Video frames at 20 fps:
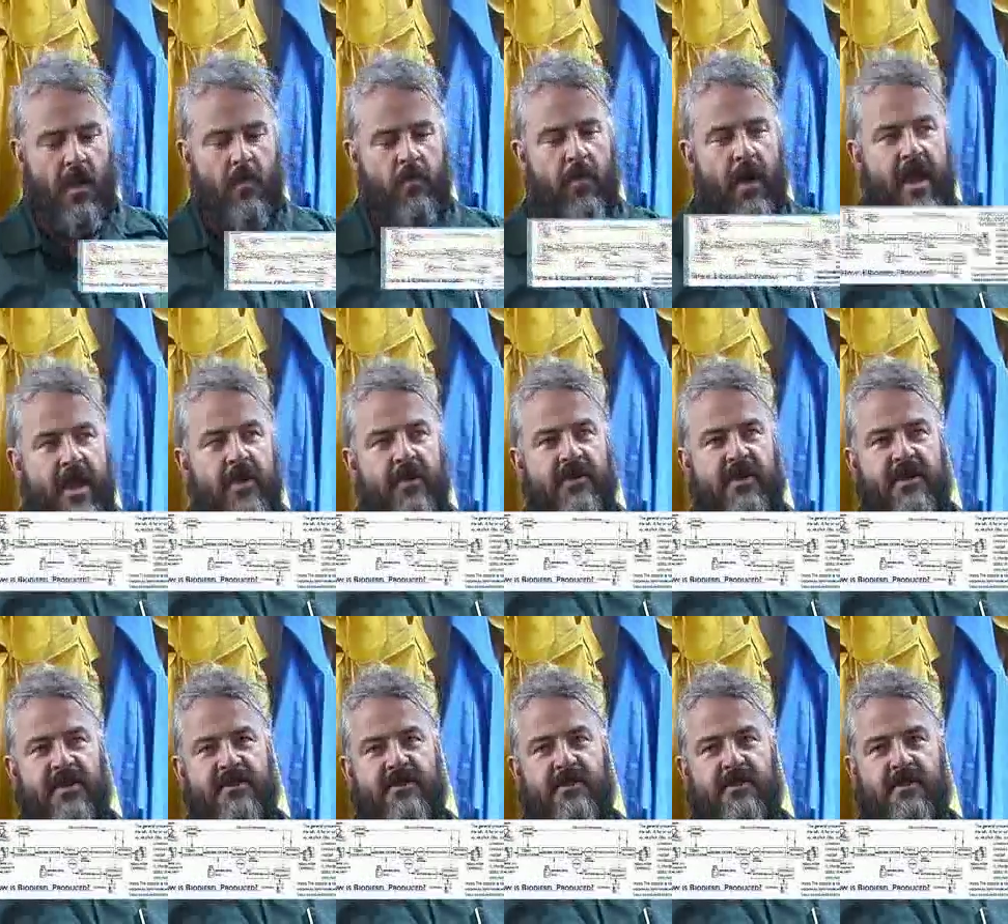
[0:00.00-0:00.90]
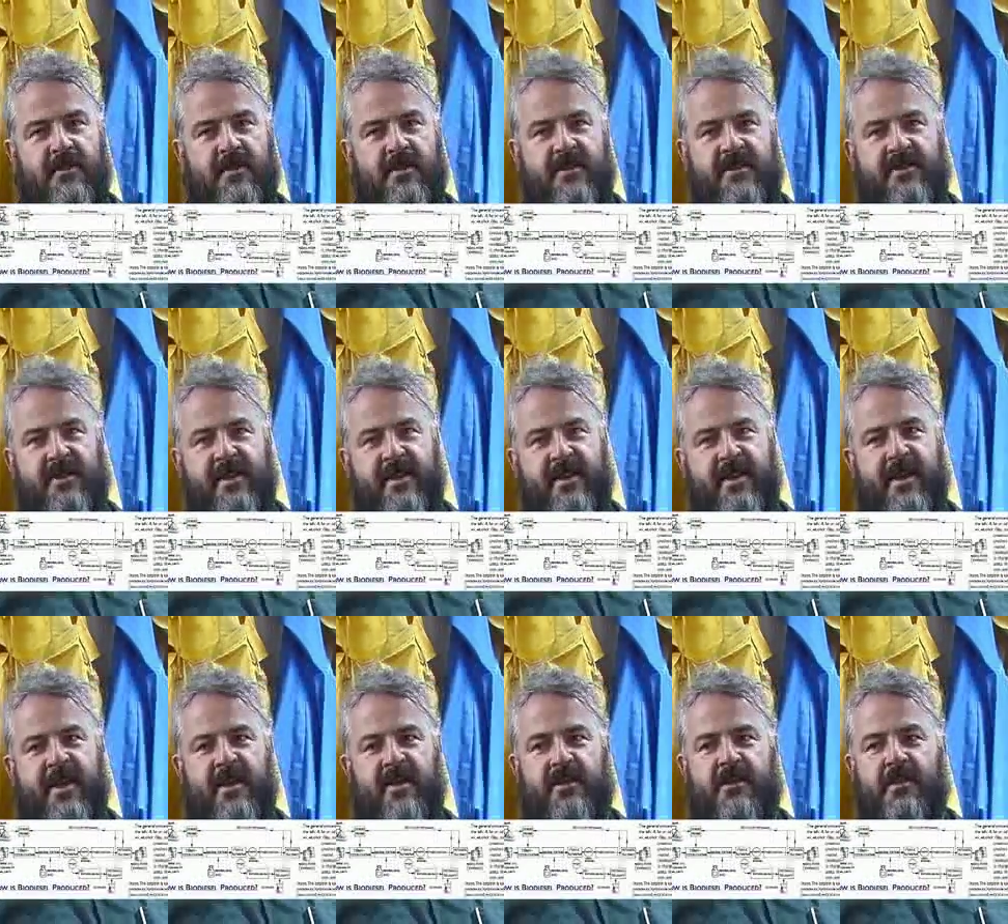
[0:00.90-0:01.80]
Biodiesel is
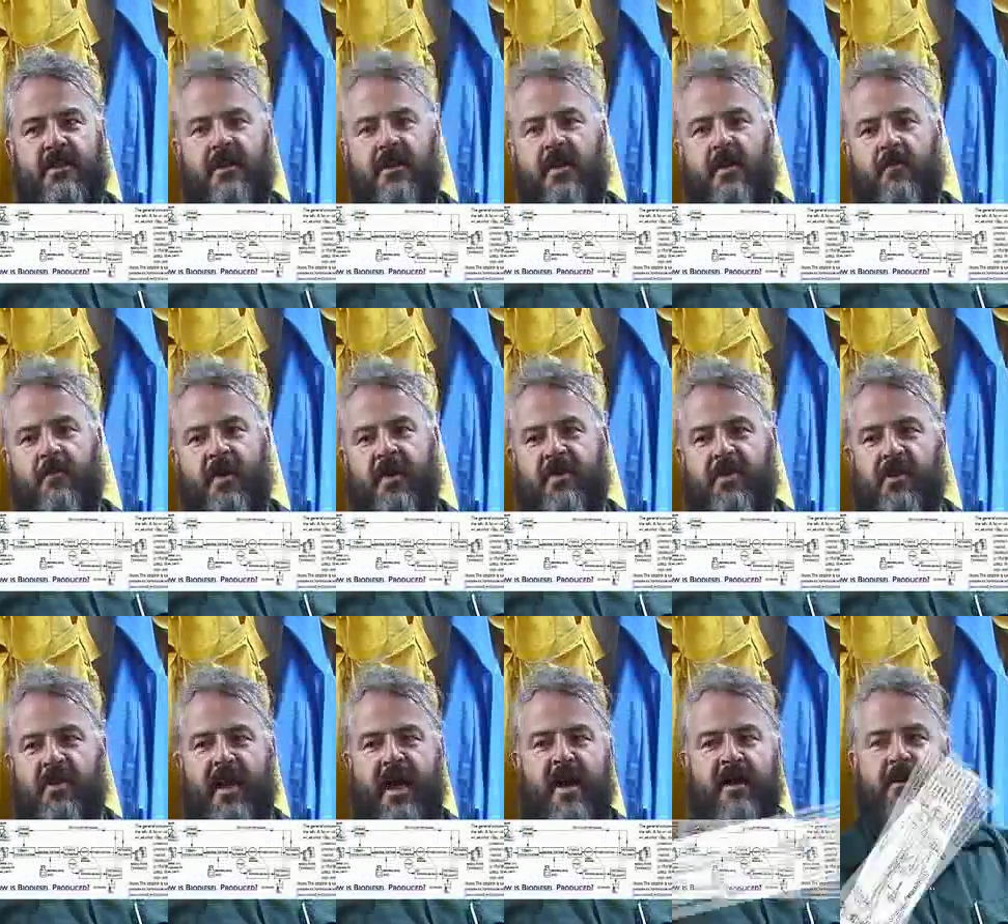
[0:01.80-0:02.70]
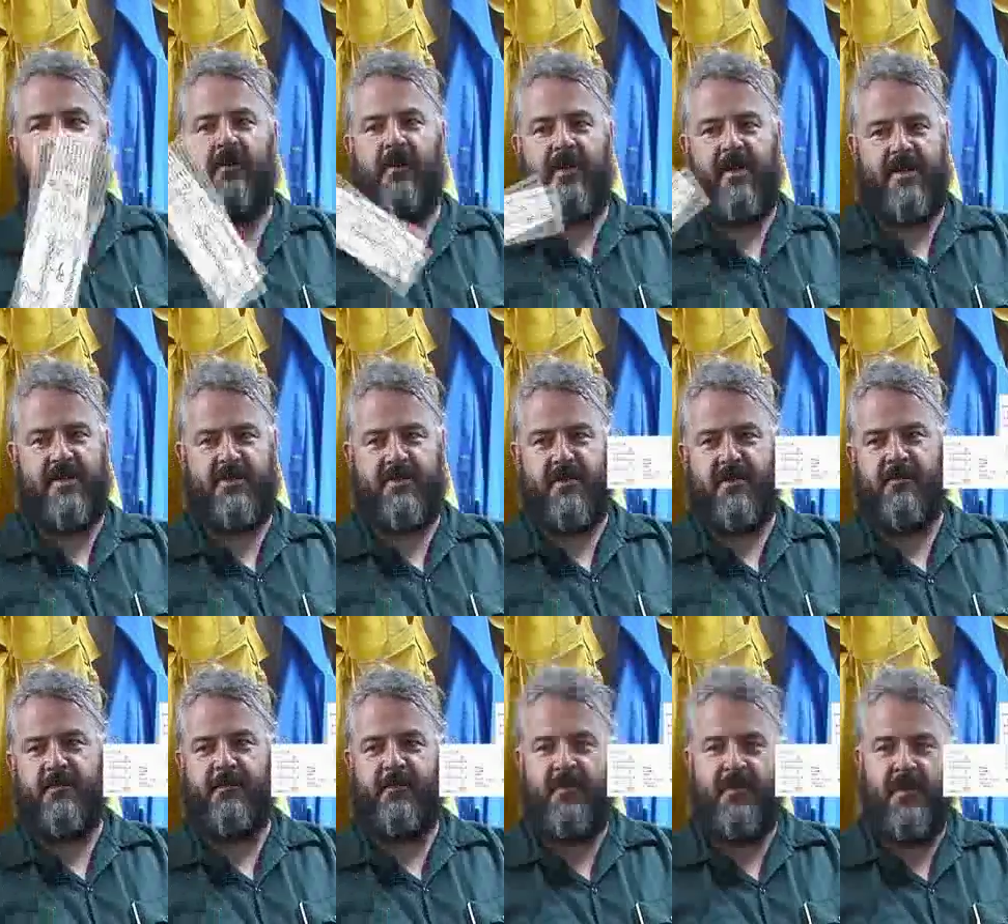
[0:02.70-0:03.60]
a methyl alkyl ester.
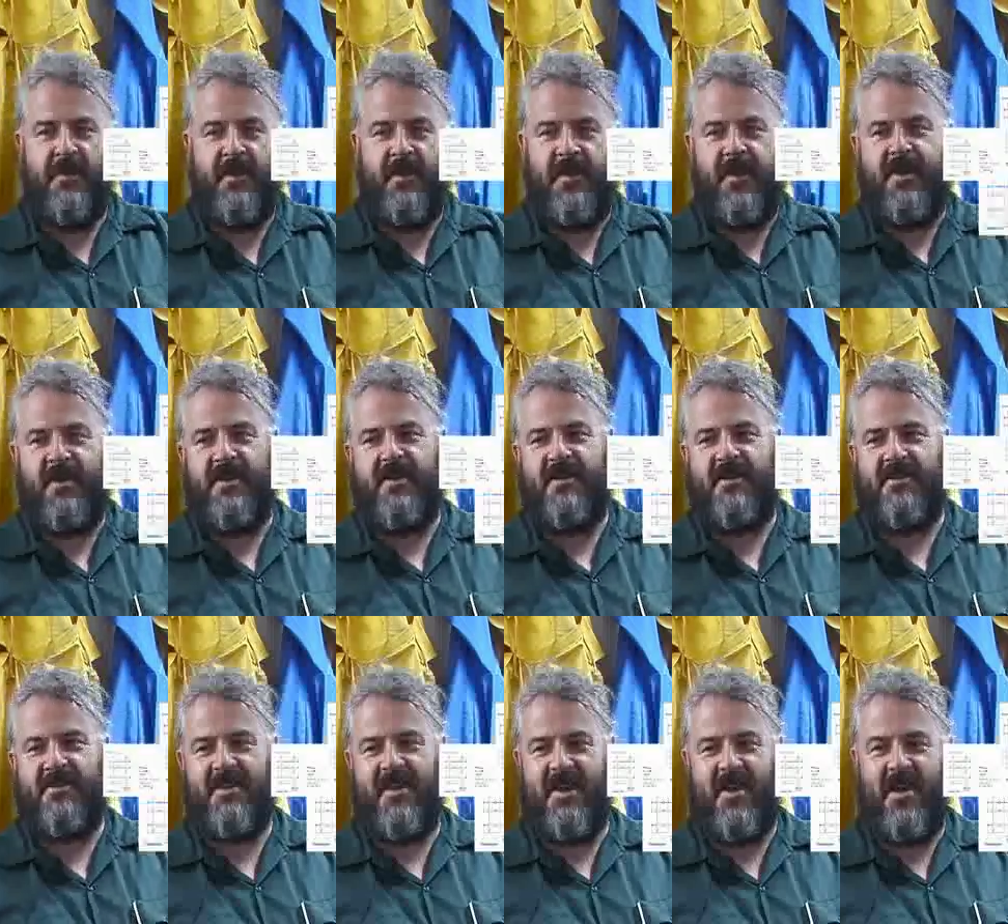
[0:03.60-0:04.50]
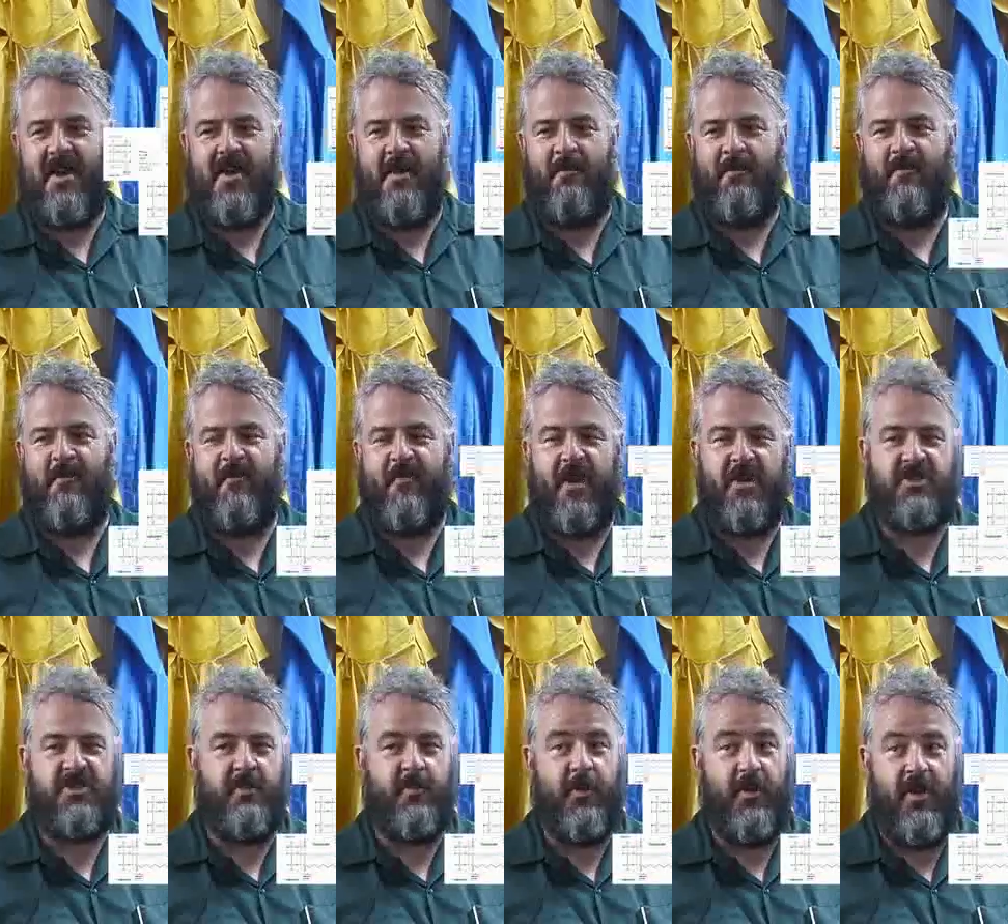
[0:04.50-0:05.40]
It is
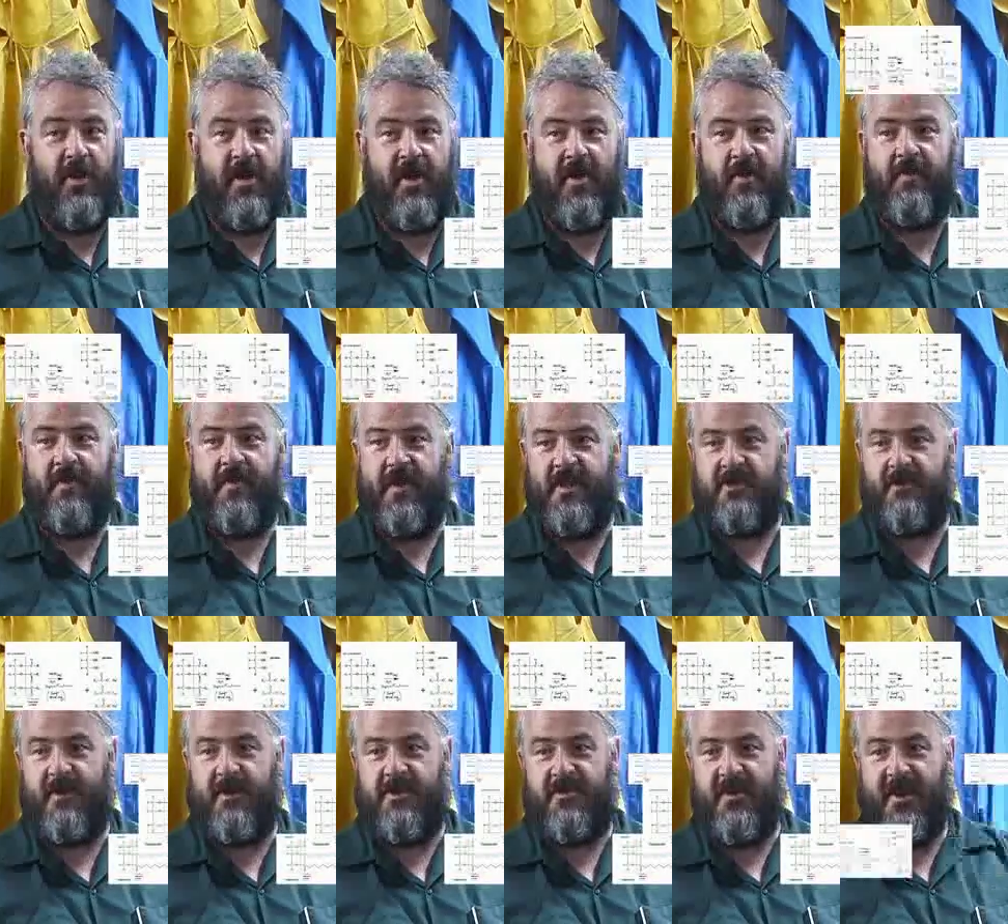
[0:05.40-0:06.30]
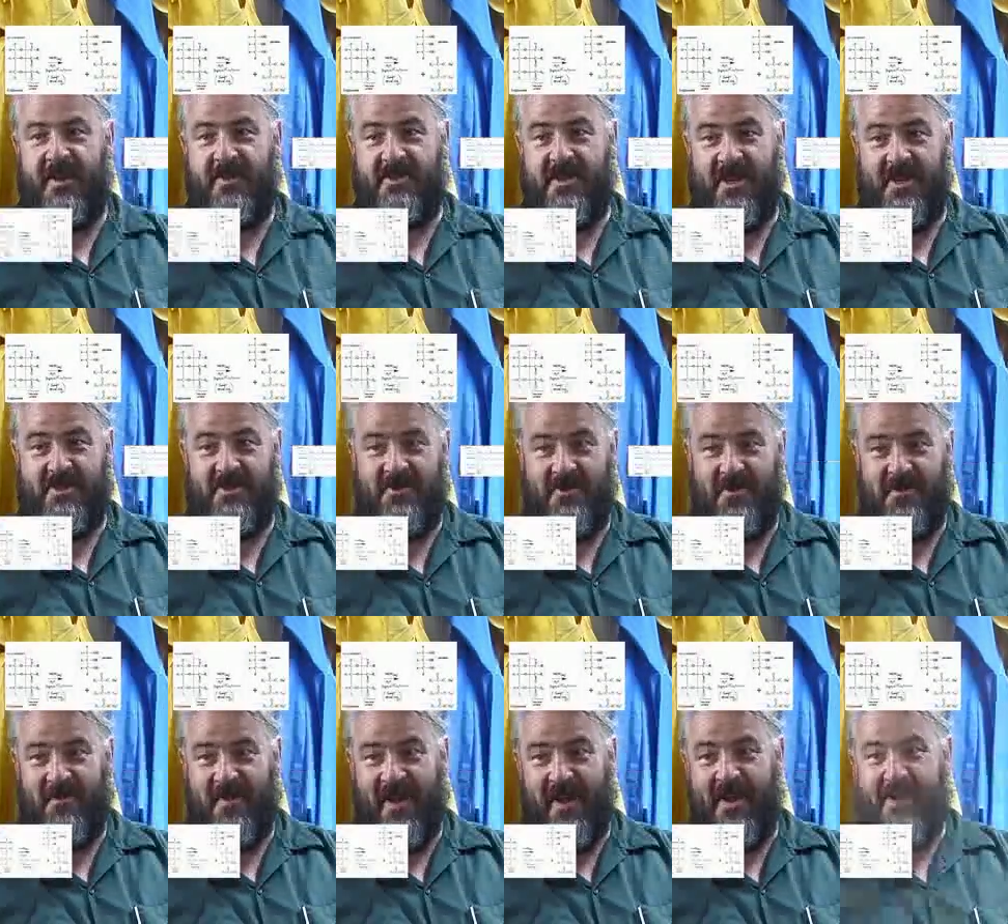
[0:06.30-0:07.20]
vegetable oil that's been
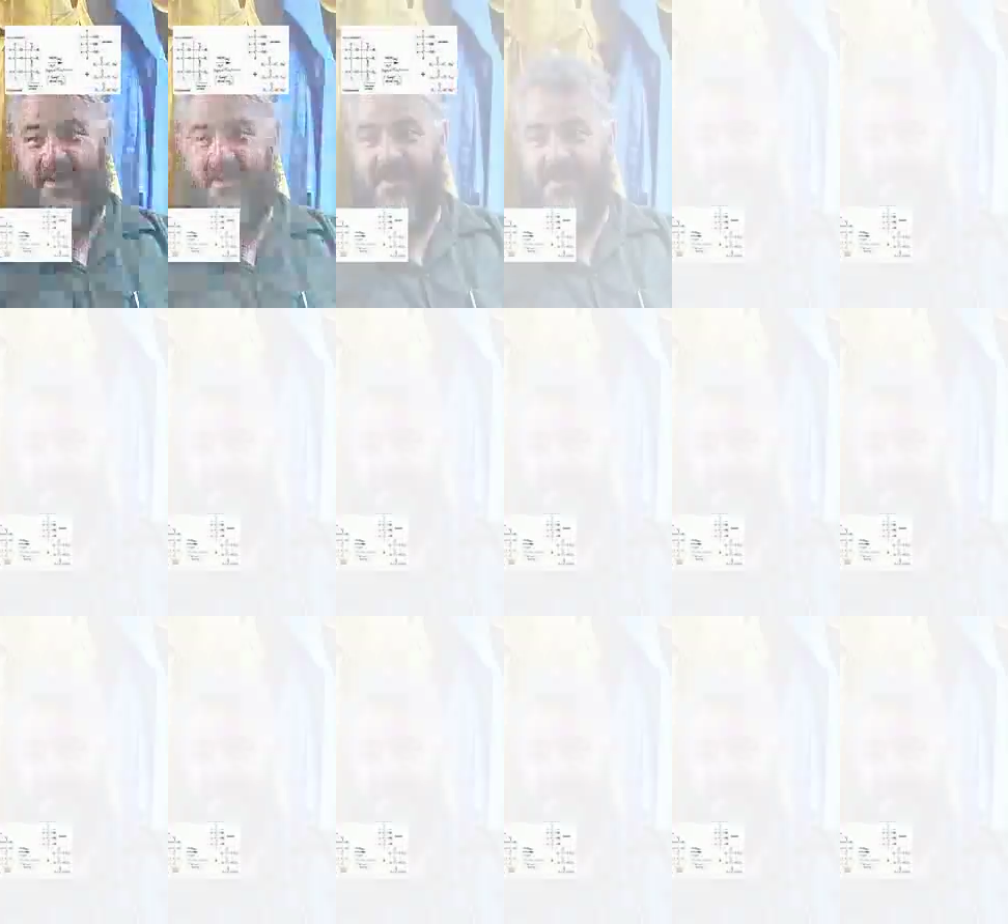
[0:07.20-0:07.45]
transesterified.